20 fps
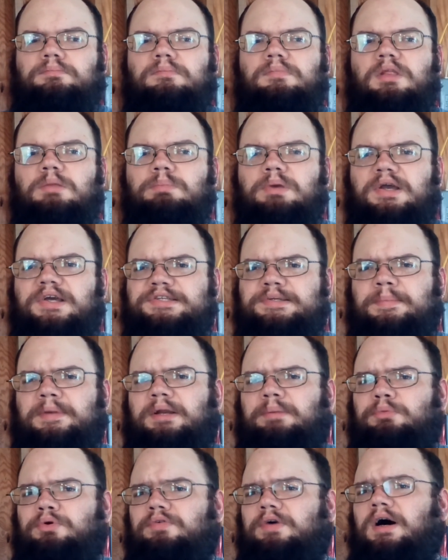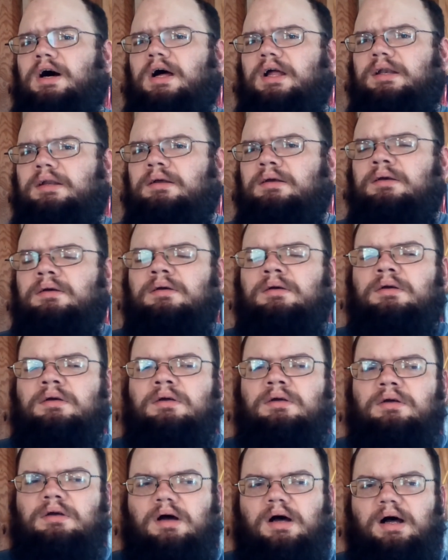because I'm going to move on.
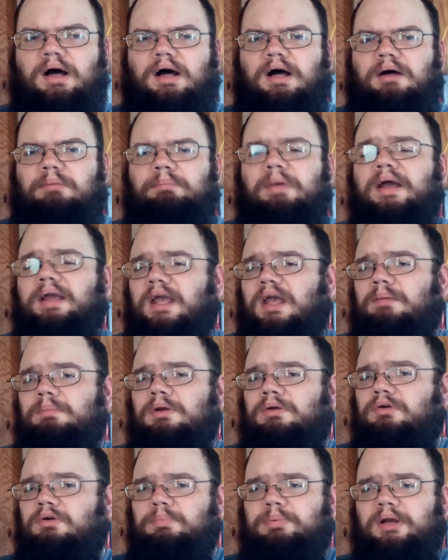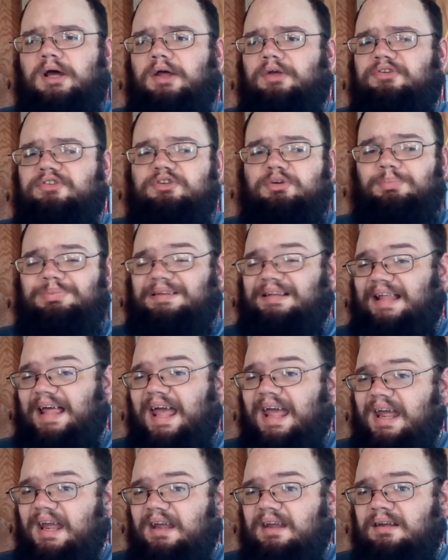My gaming group and I will still
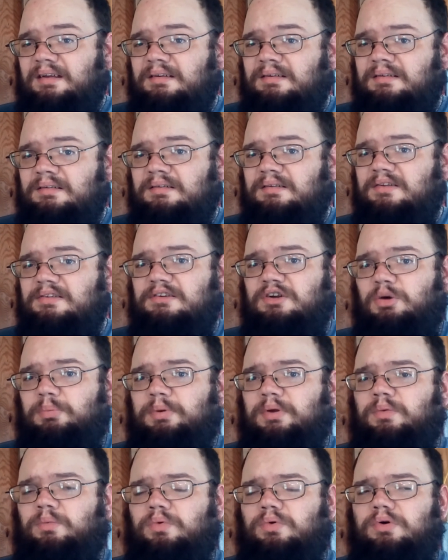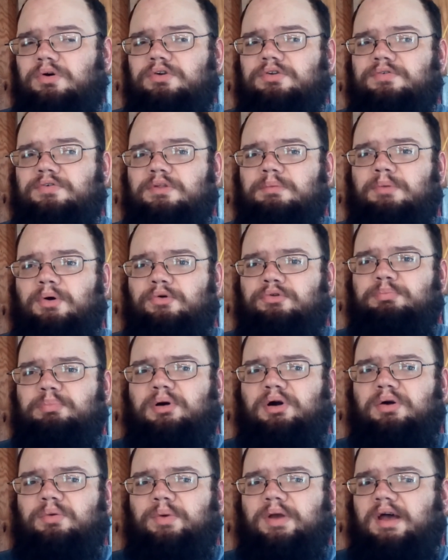play Dystopian Wars for the most
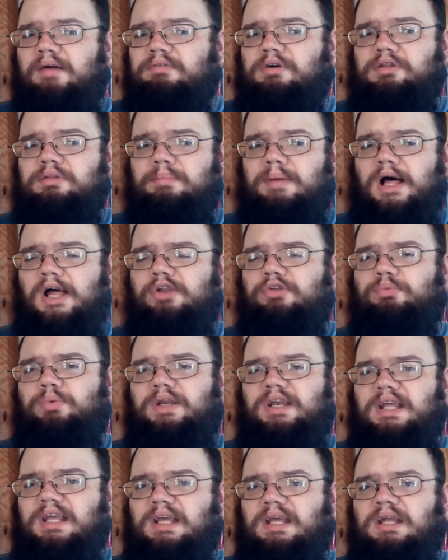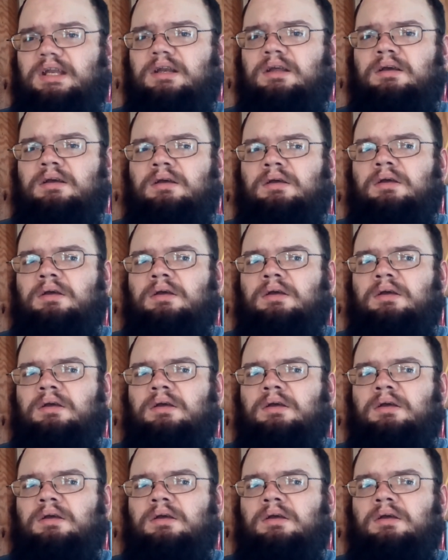part. We have all the models we need.